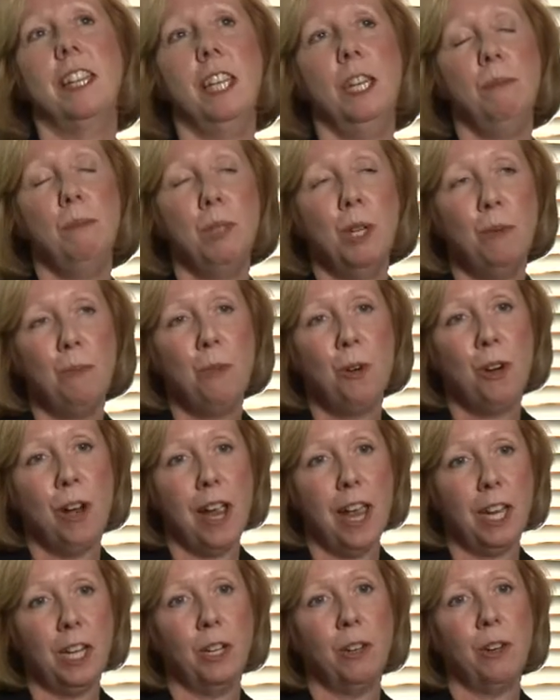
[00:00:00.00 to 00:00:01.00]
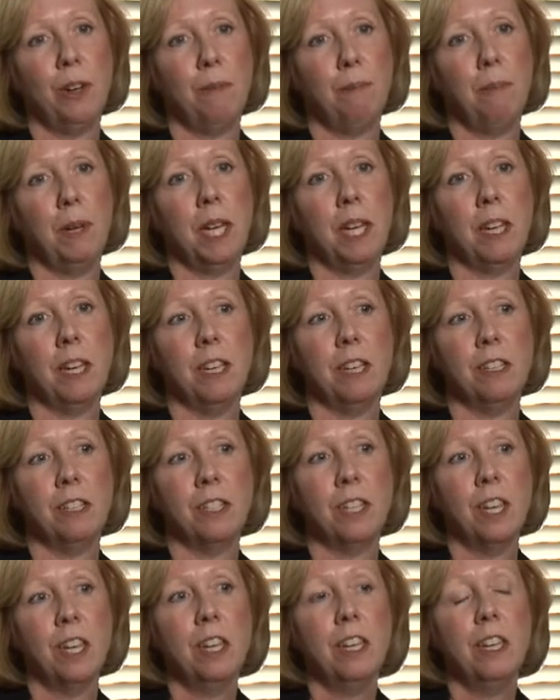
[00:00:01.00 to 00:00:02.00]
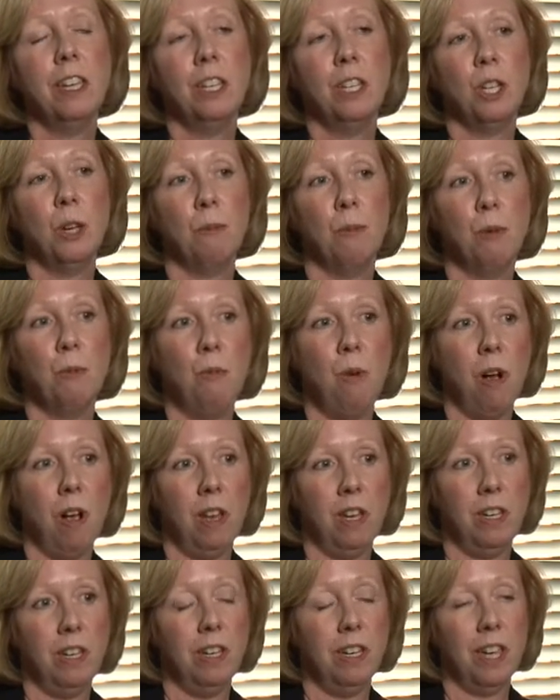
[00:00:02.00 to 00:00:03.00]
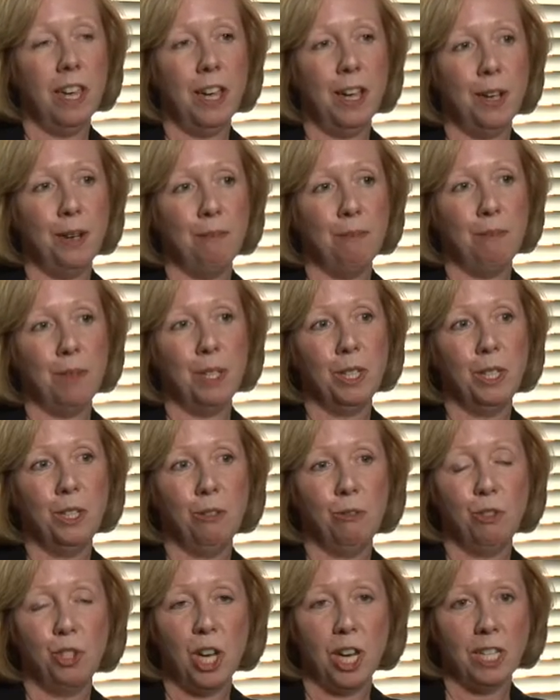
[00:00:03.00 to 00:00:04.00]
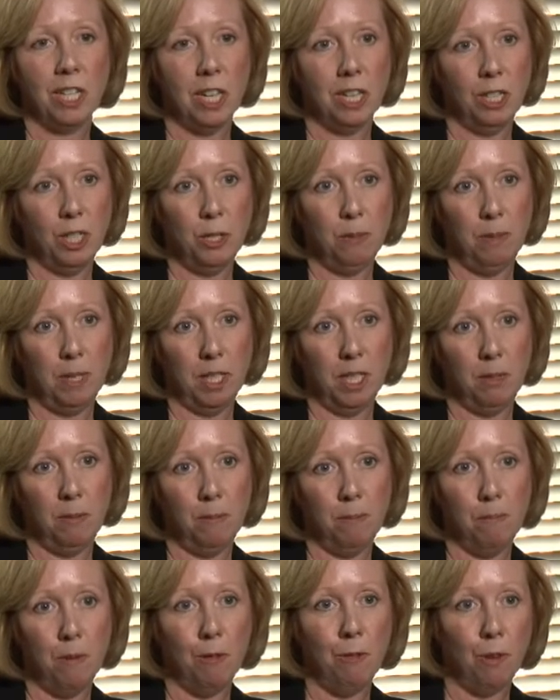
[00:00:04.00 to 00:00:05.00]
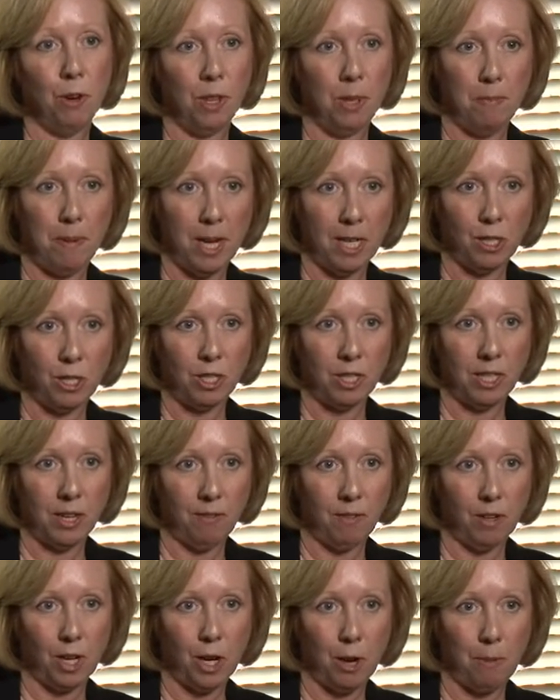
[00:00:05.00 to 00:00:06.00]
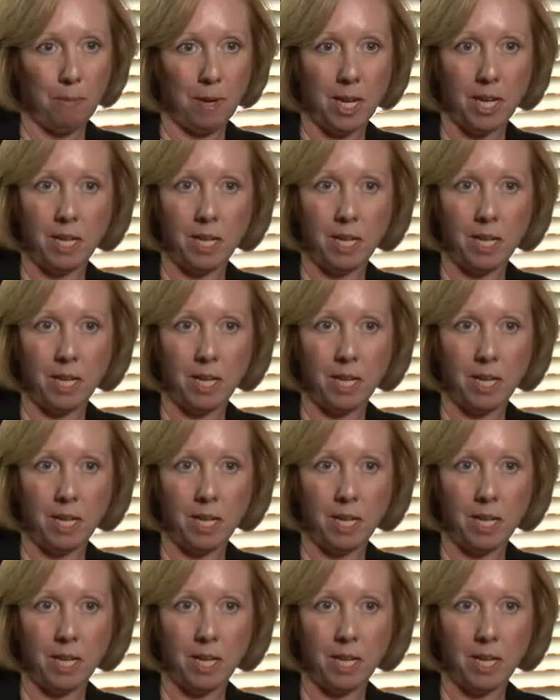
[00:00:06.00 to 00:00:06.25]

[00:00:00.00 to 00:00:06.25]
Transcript: Claims are more accurate because, number one, you've checked eligibility before the patients ever come